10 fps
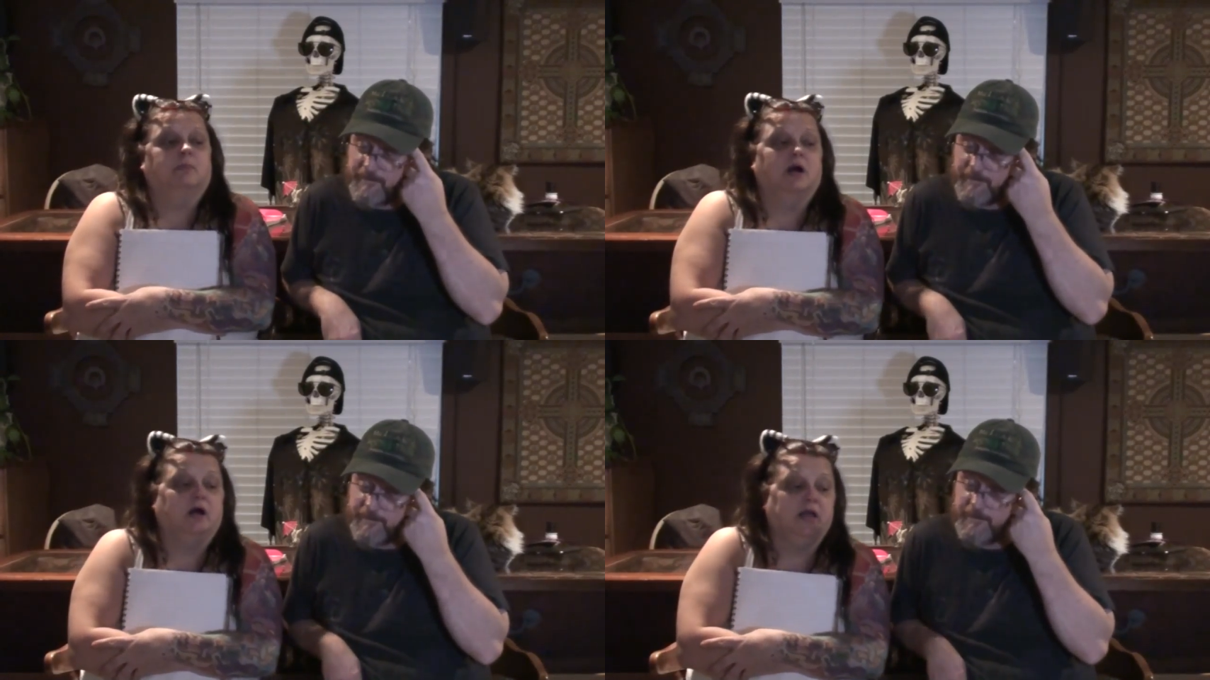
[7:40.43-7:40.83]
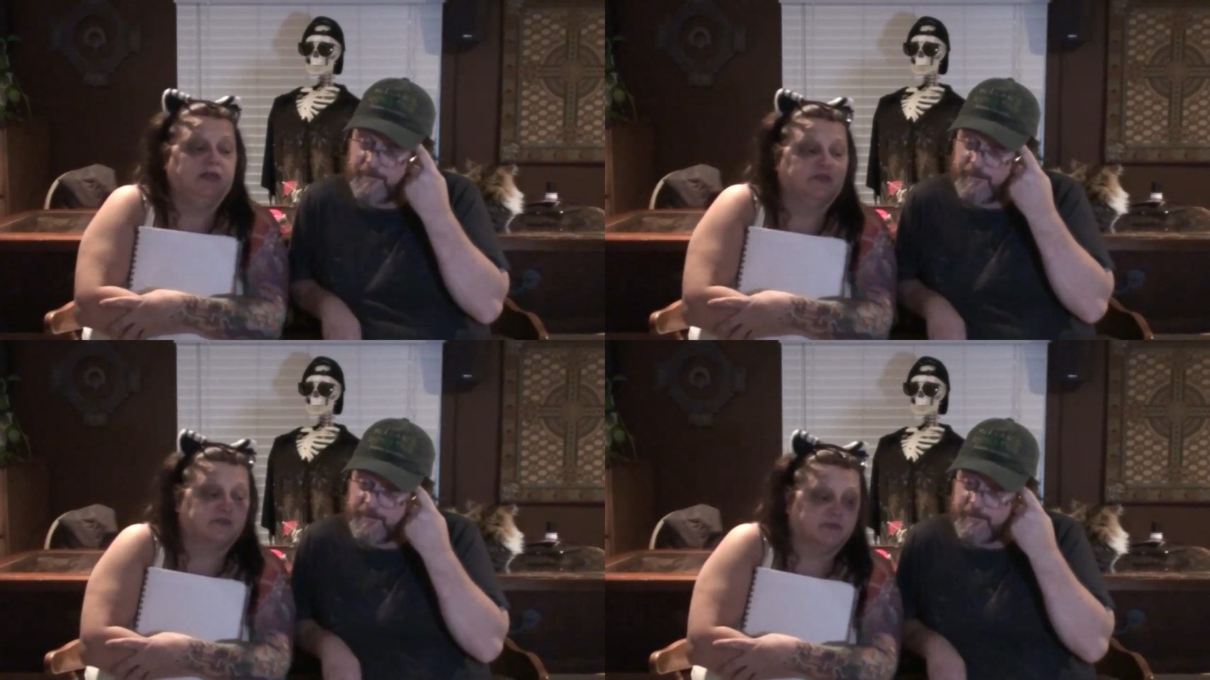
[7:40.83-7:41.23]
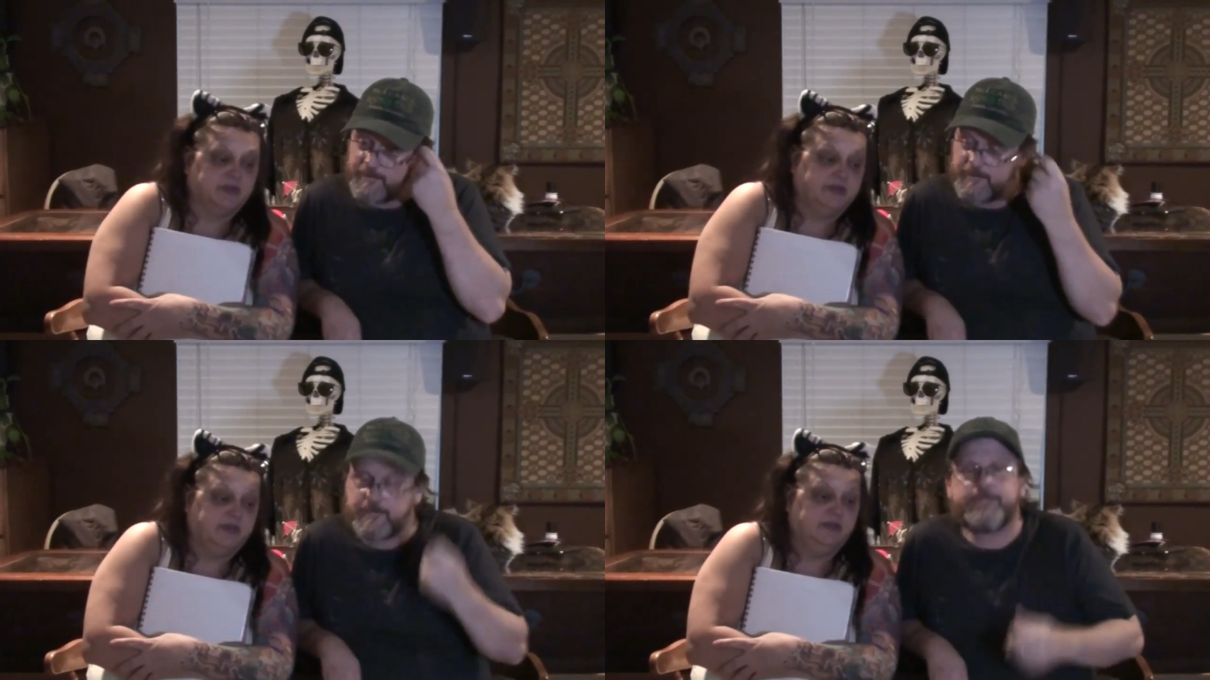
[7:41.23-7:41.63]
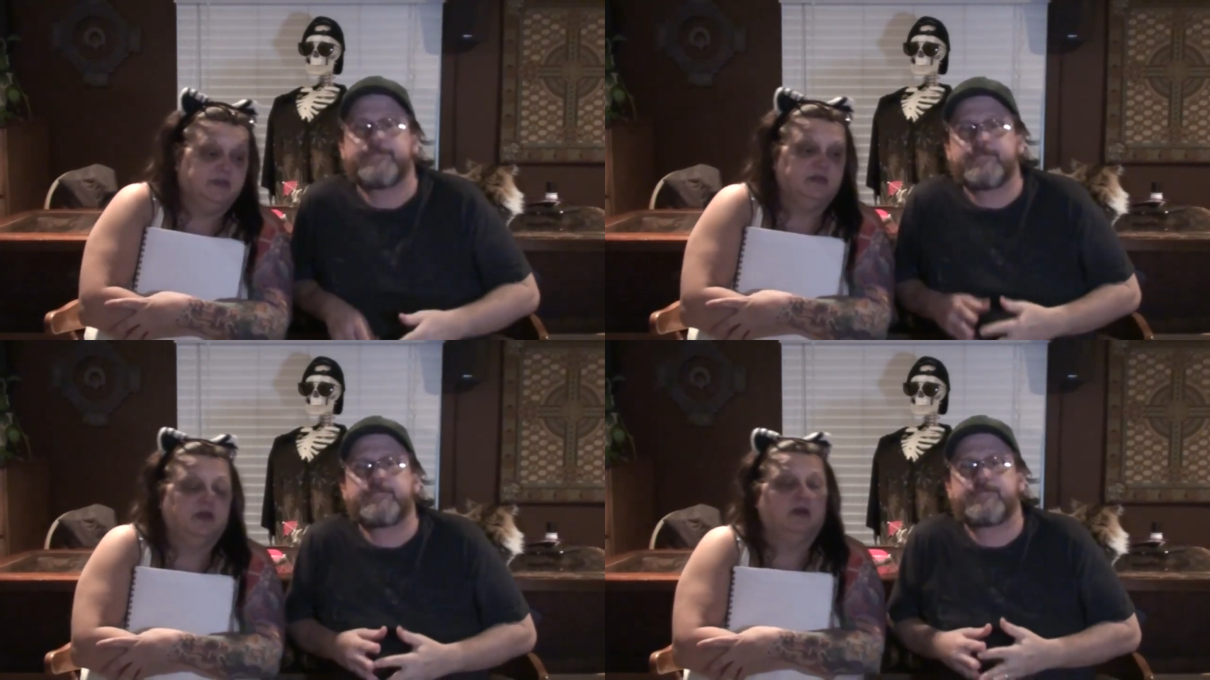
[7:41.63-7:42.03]
Speaker 1: my three
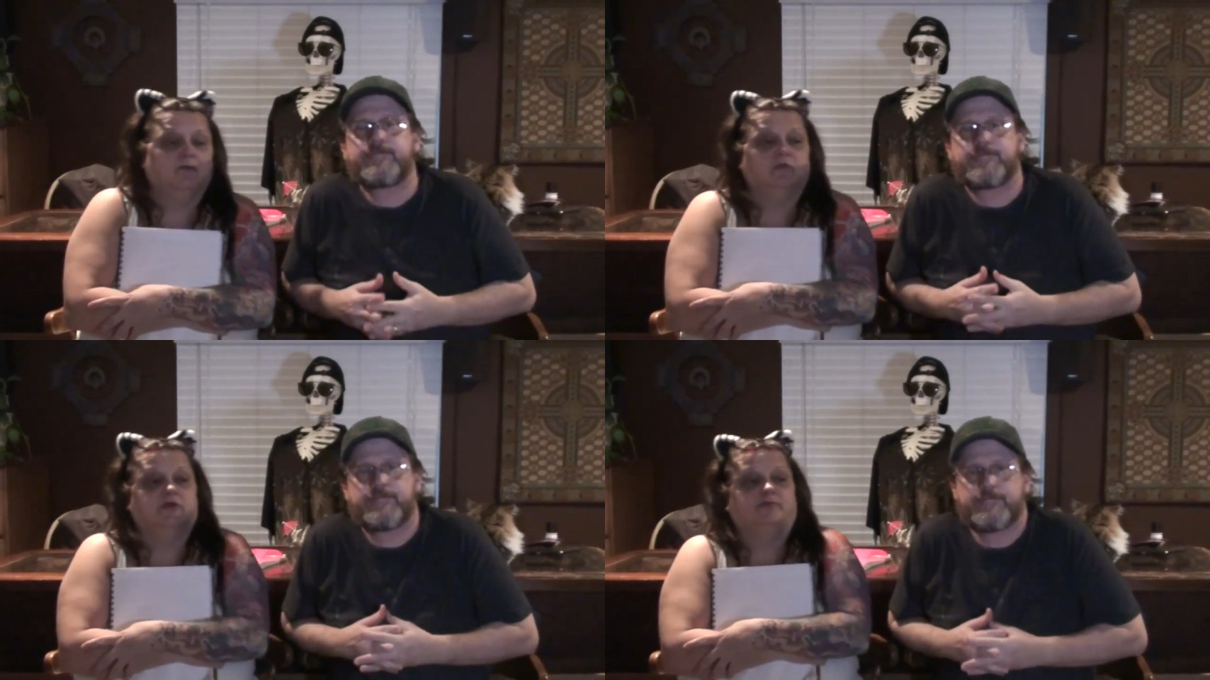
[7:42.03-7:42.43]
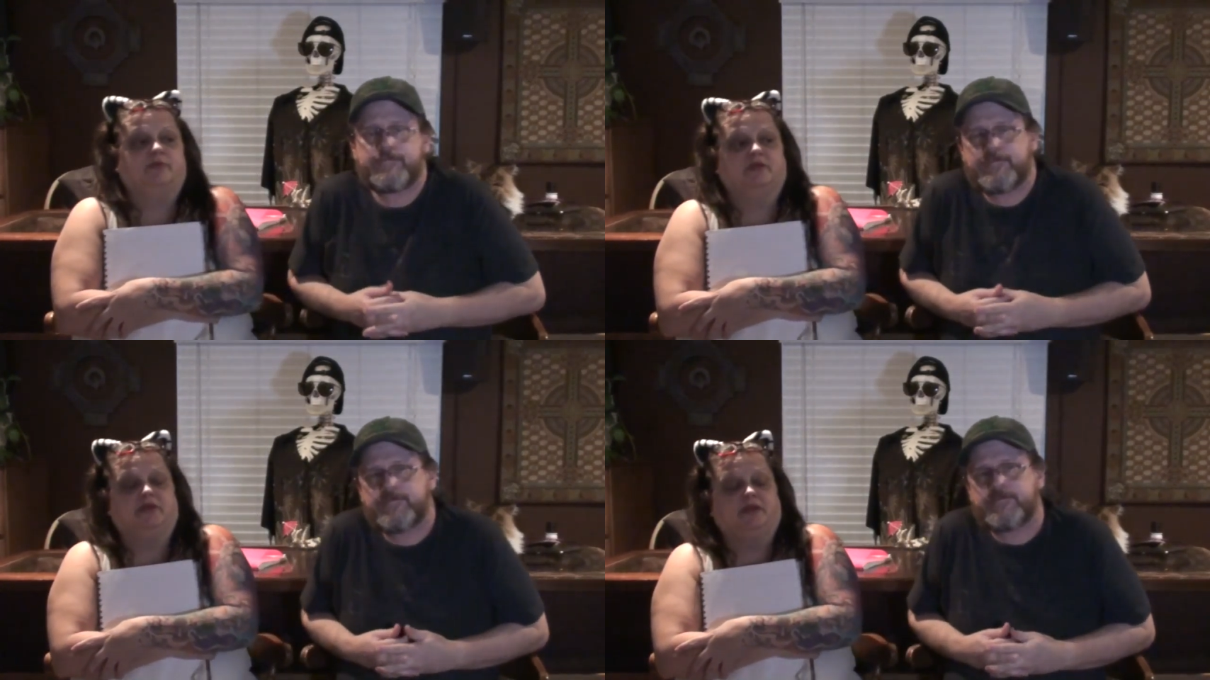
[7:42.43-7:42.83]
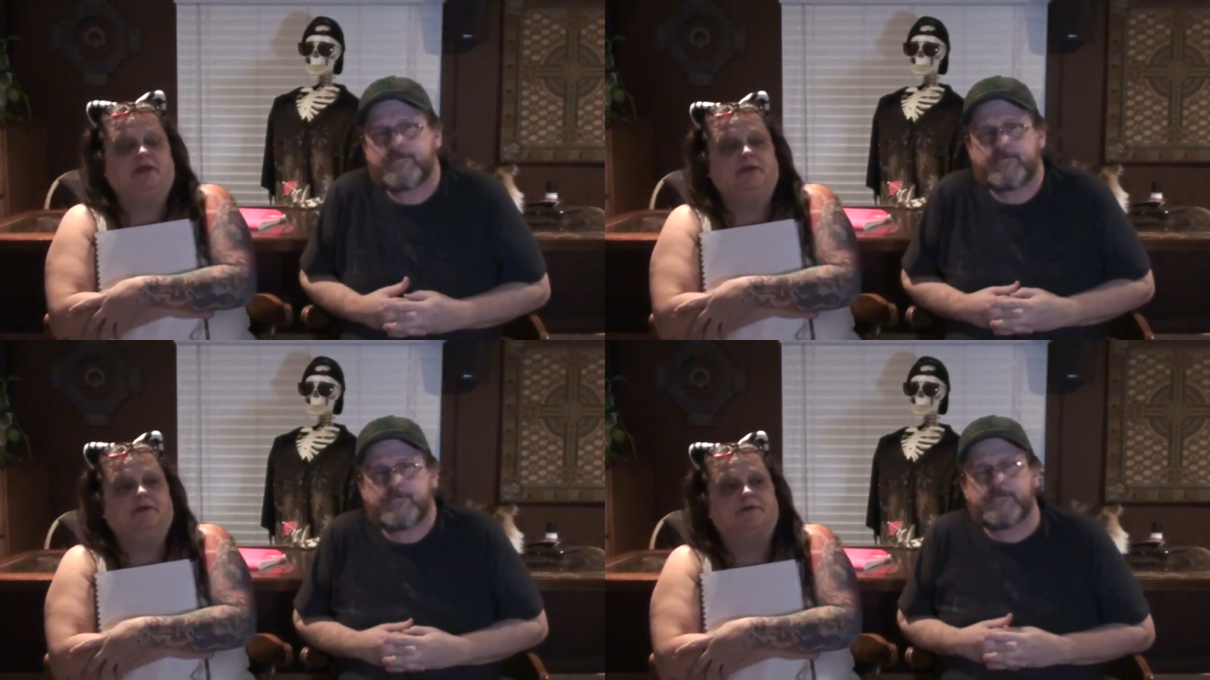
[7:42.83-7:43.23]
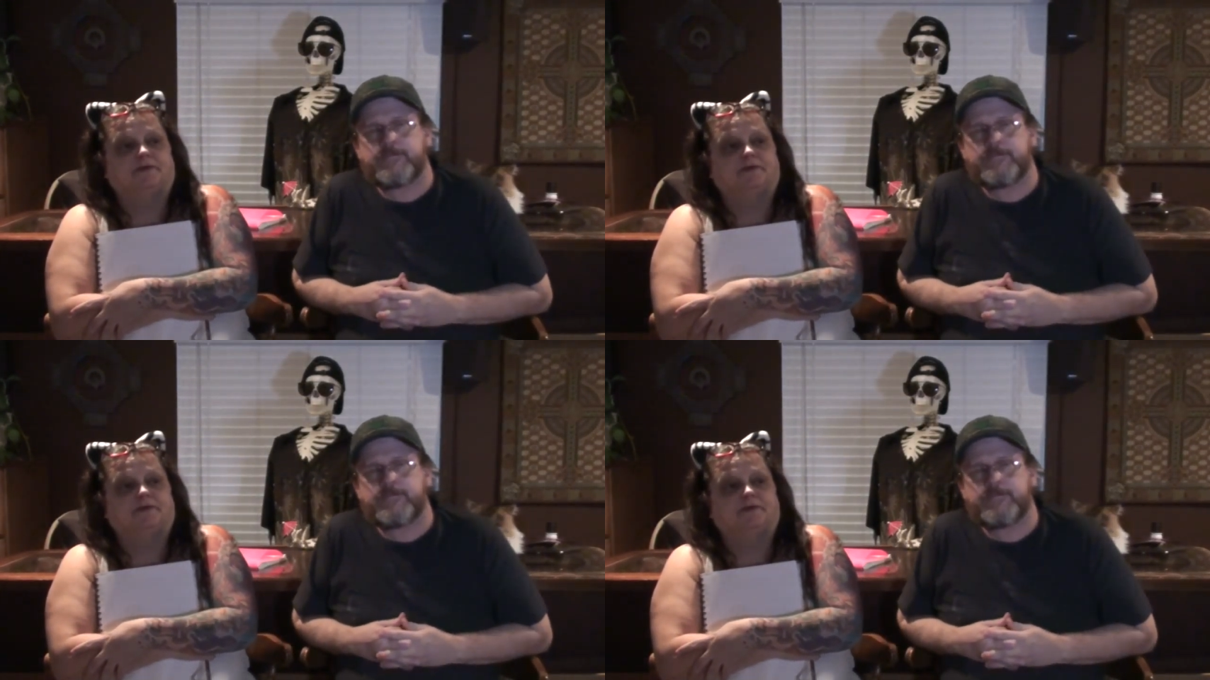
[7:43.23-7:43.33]
would be